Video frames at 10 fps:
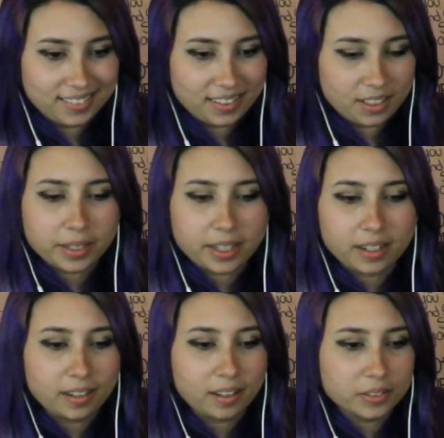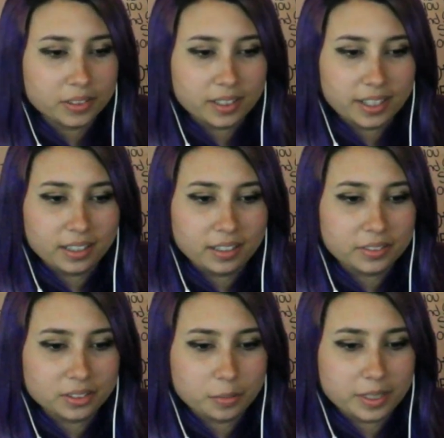Oh my god, I love her. I love her
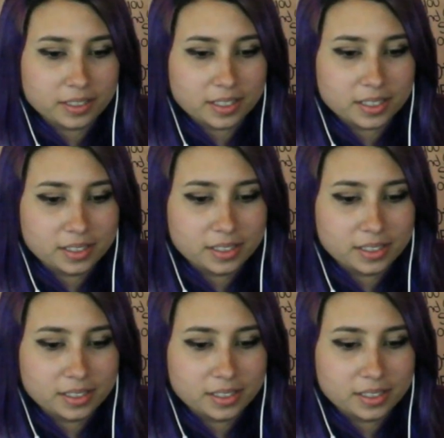so much.